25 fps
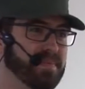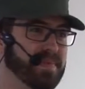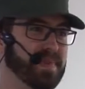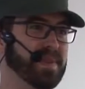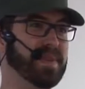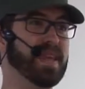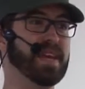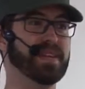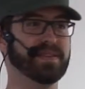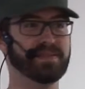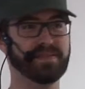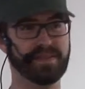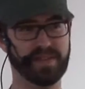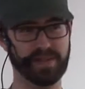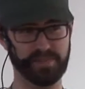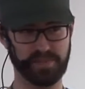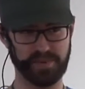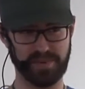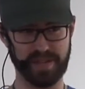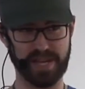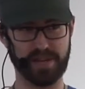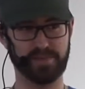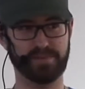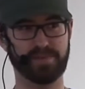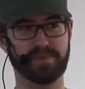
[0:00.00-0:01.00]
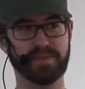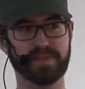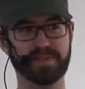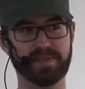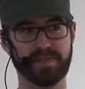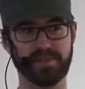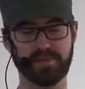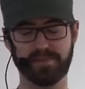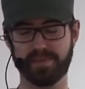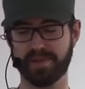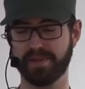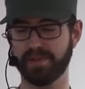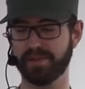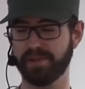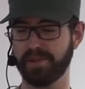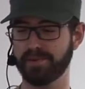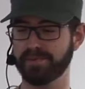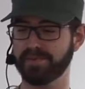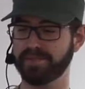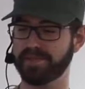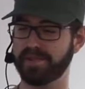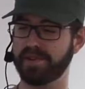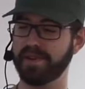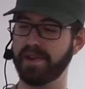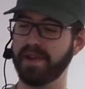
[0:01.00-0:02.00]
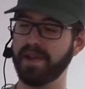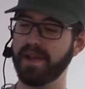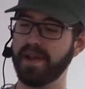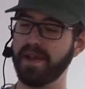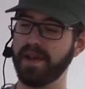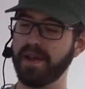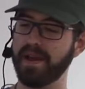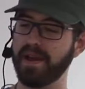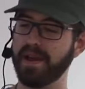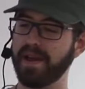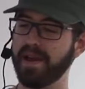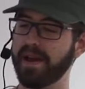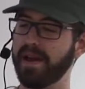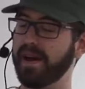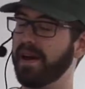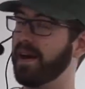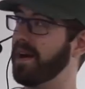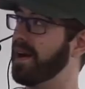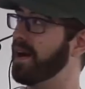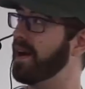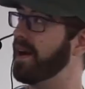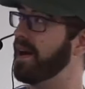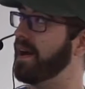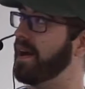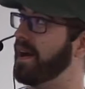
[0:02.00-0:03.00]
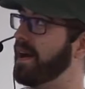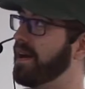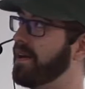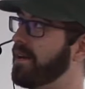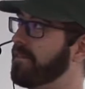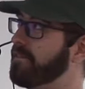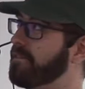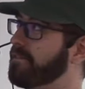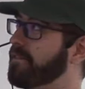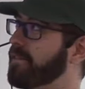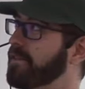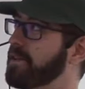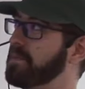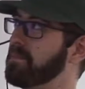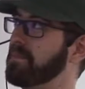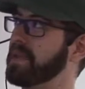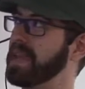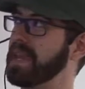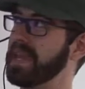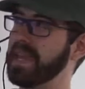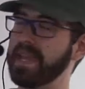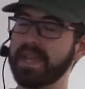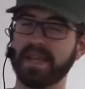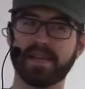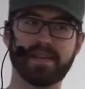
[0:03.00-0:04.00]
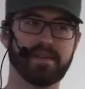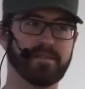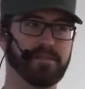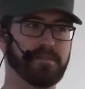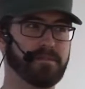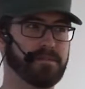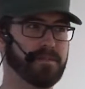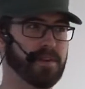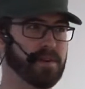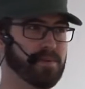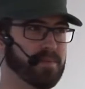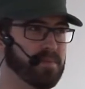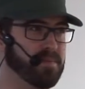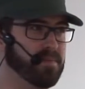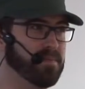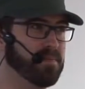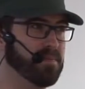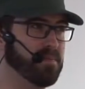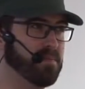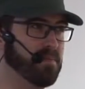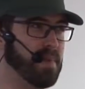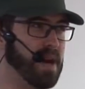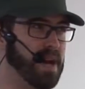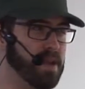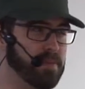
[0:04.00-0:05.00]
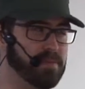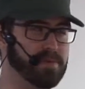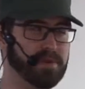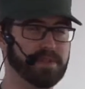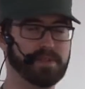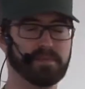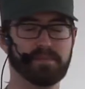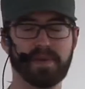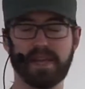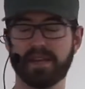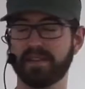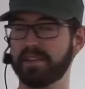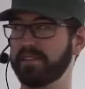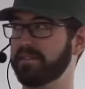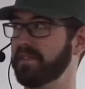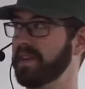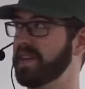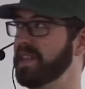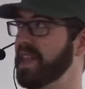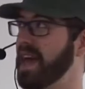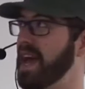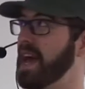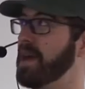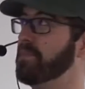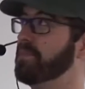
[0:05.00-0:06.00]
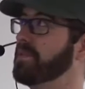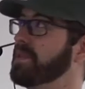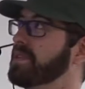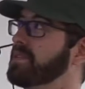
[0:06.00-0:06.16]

Yes, input-output is a little bit closer. For me, from my perspective, an app